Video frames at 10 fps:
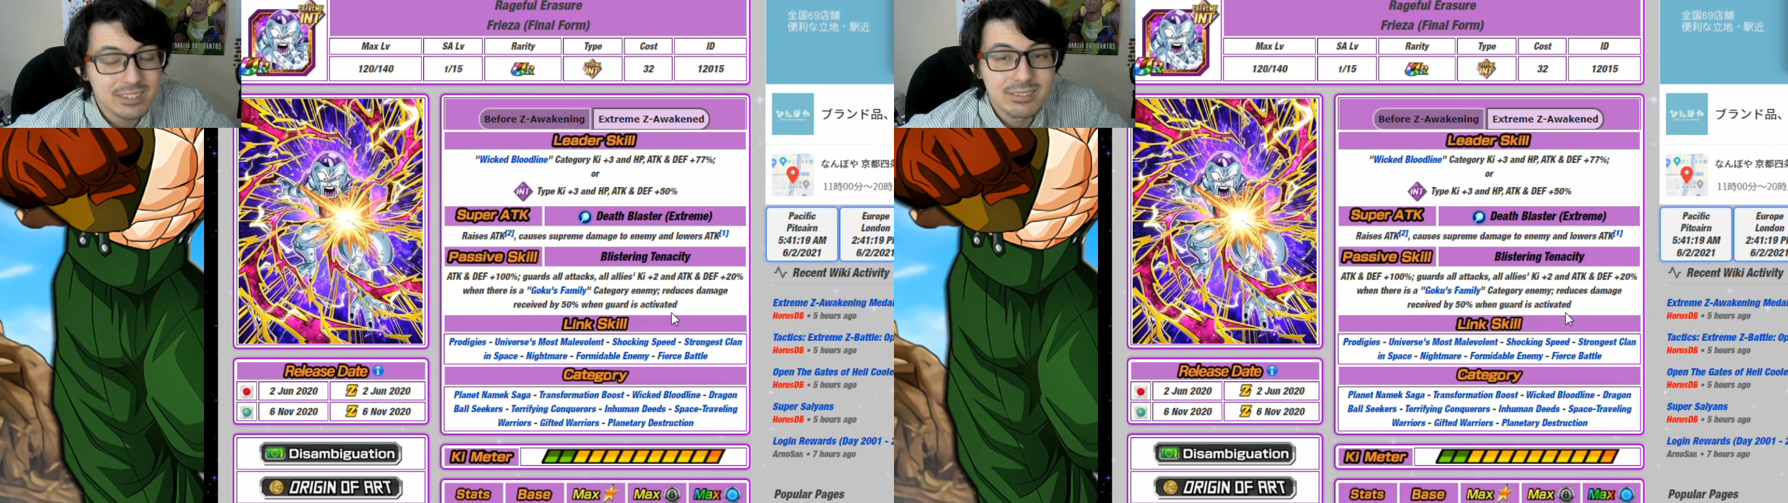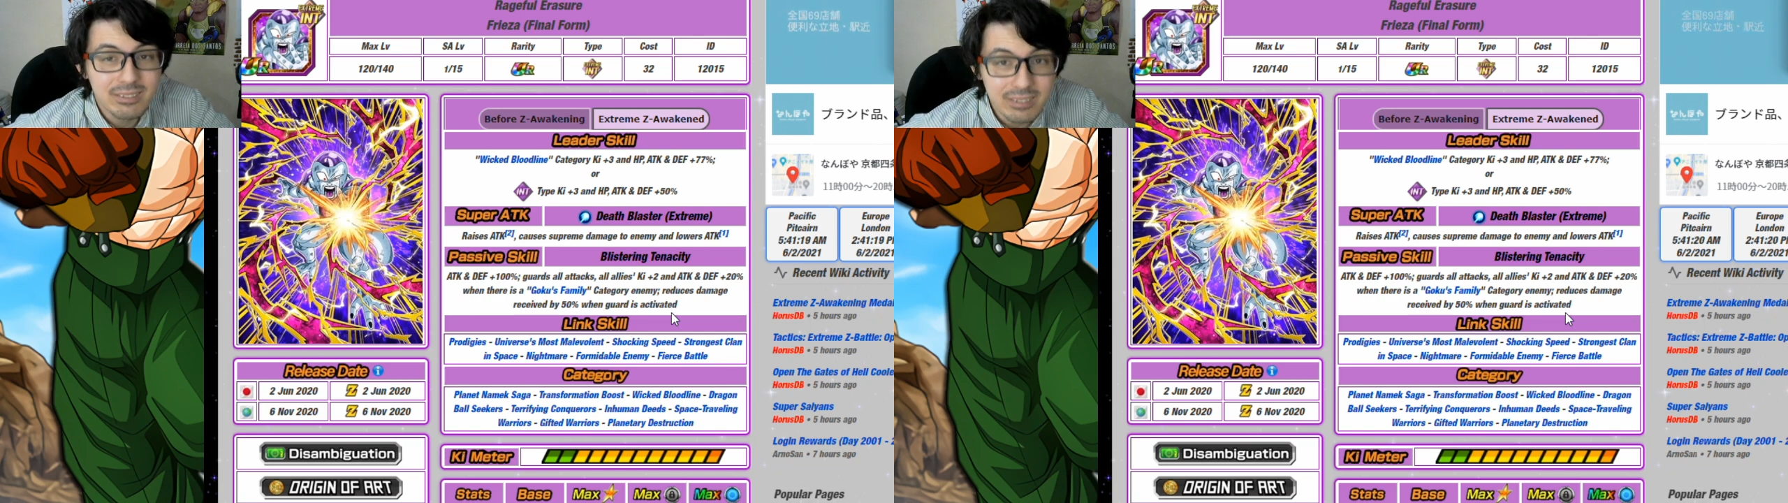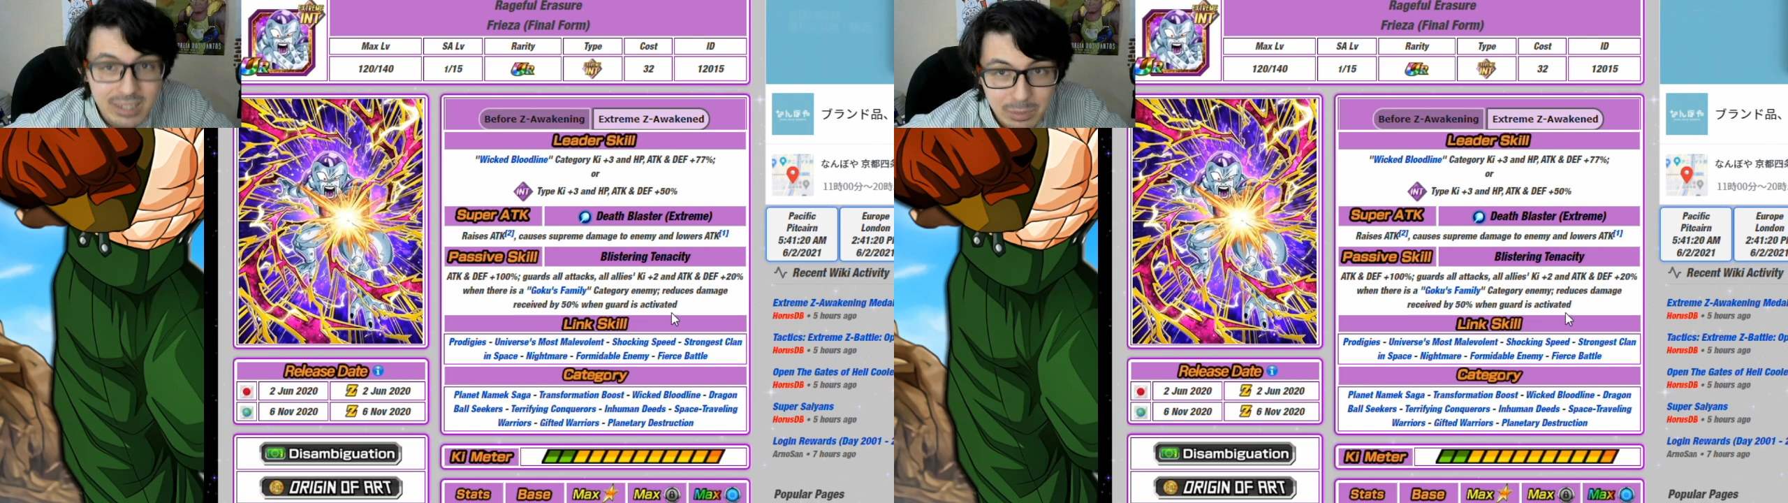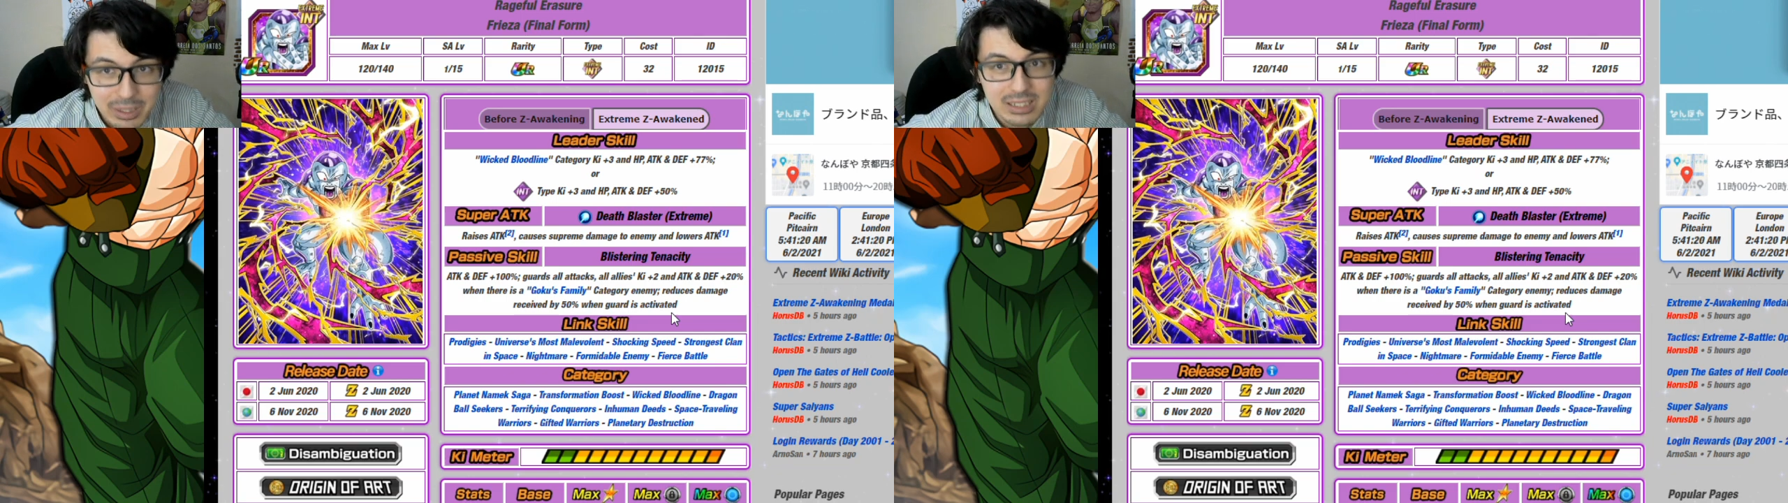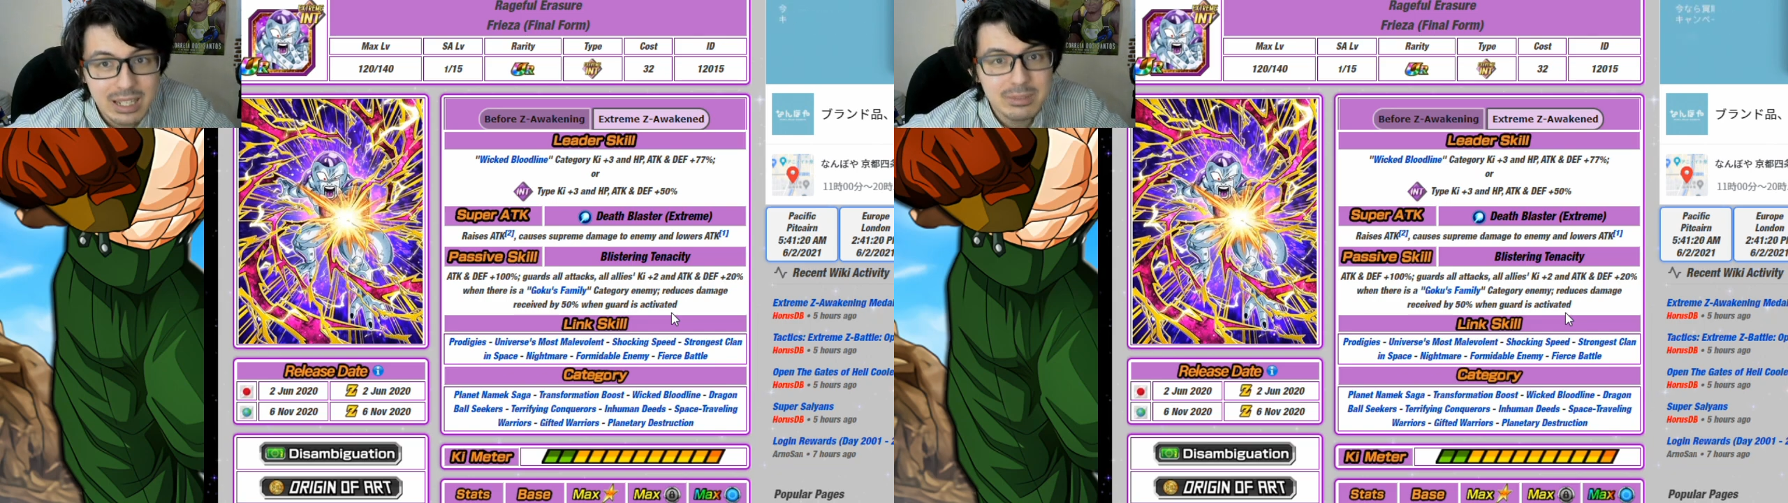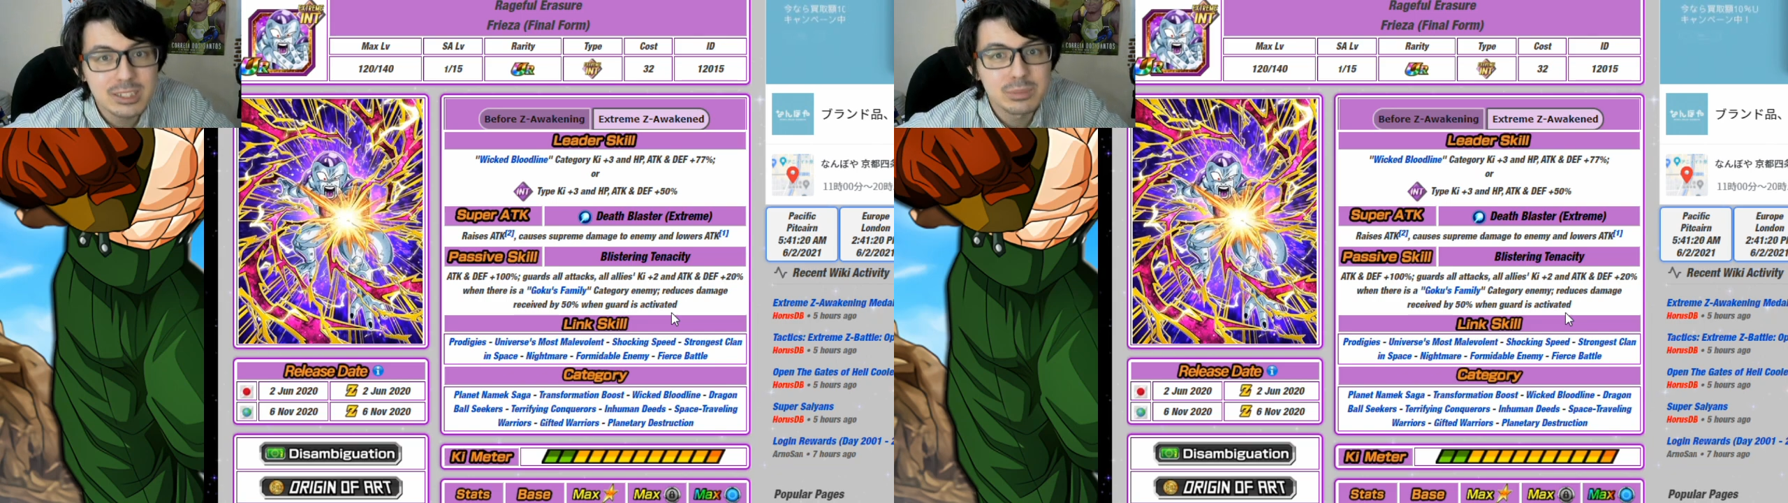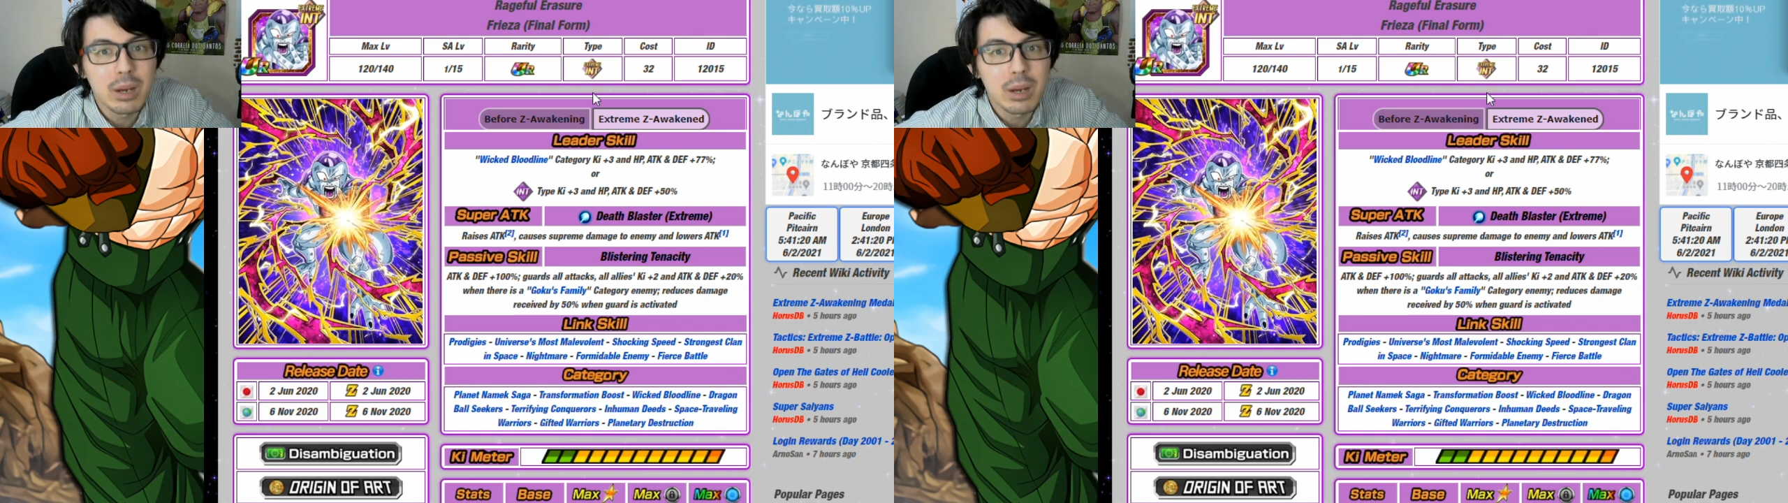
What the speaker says: a little bit of damage,